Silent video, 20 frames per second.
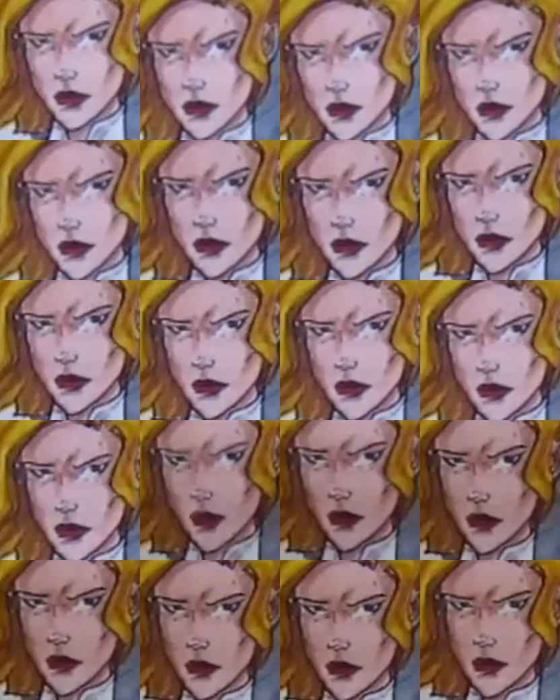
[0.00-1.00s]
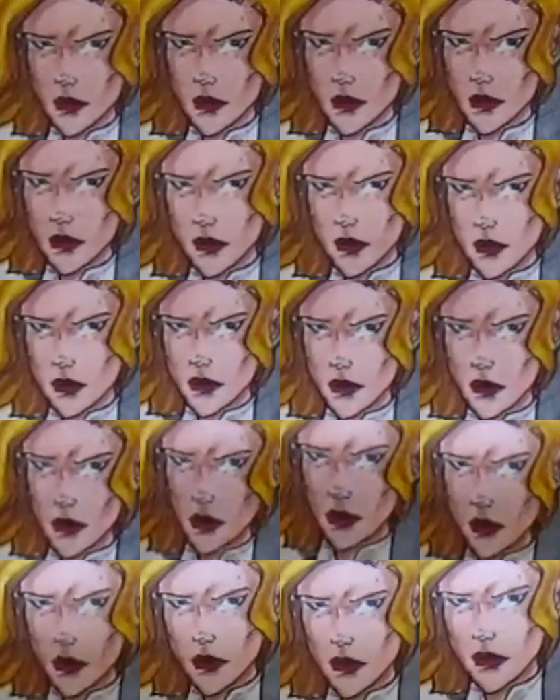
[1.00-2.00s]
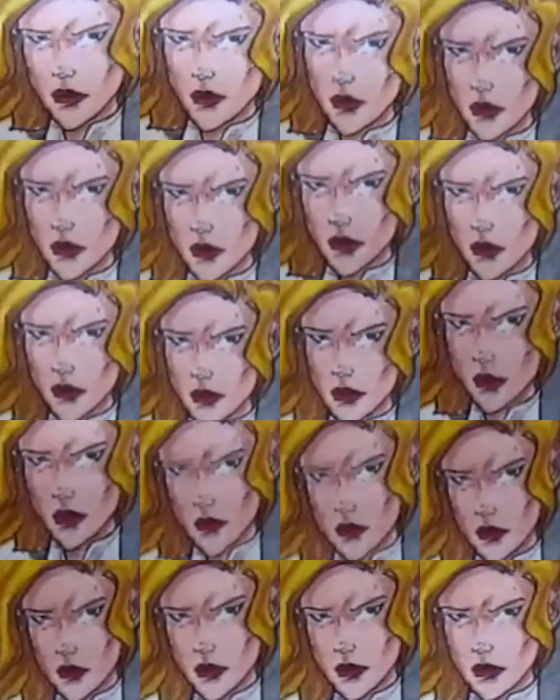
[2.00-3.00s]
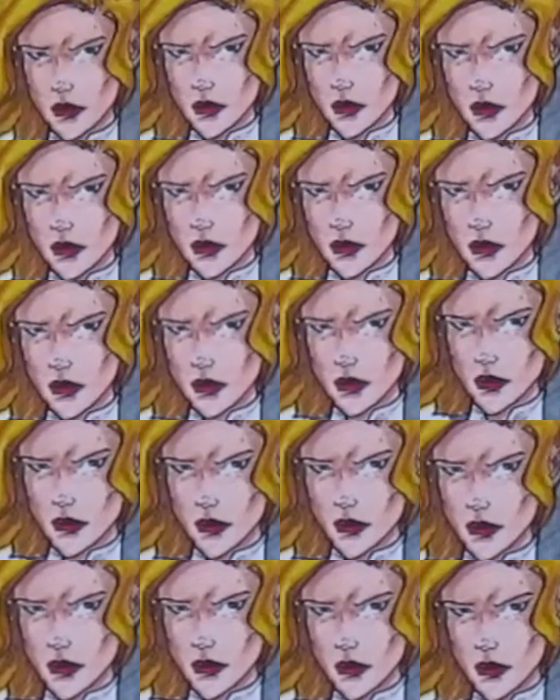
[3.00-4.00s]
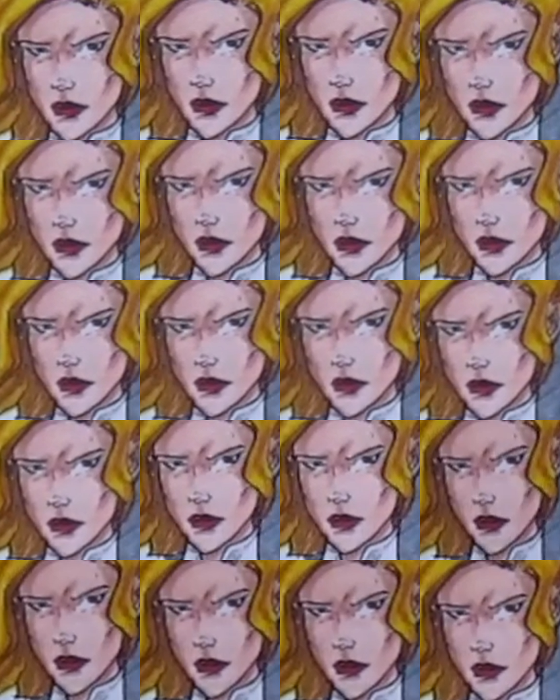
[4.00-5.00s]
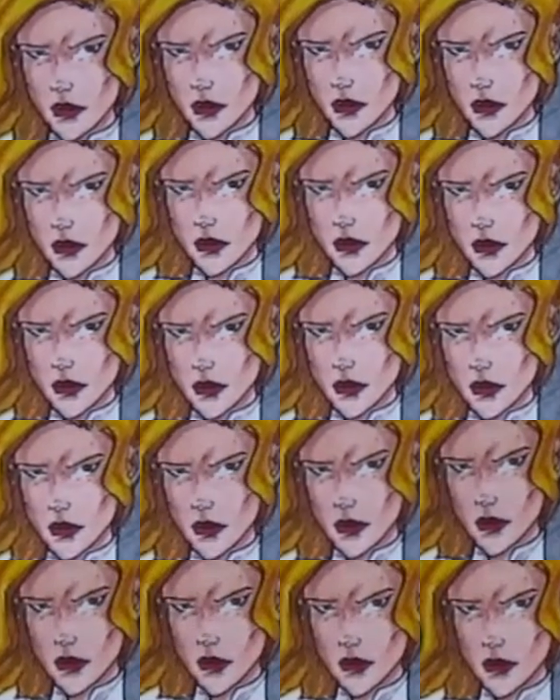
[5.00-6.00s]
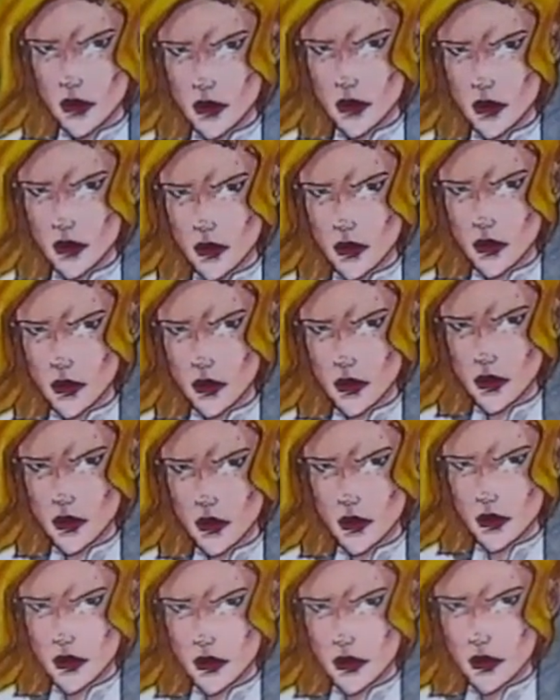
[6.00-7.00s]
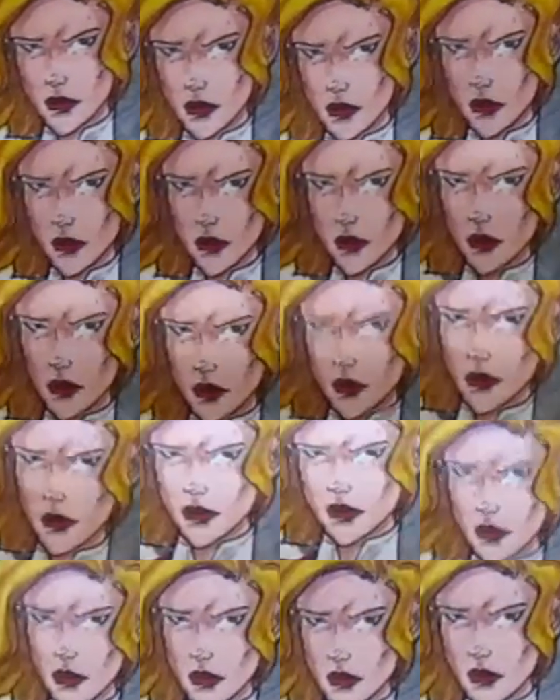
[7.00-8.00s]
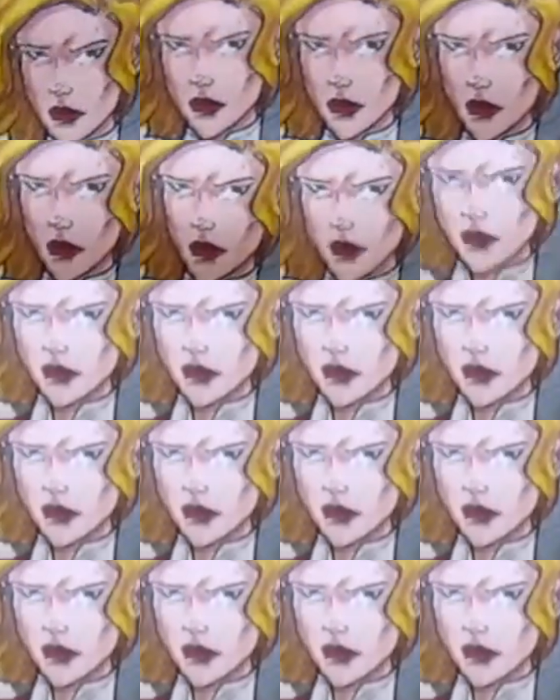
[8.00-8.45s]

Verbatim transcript: Power Girl, she's cool. I like her. I don't know. No comments here. She came out okay. I messed up her boobs, as usual, but, you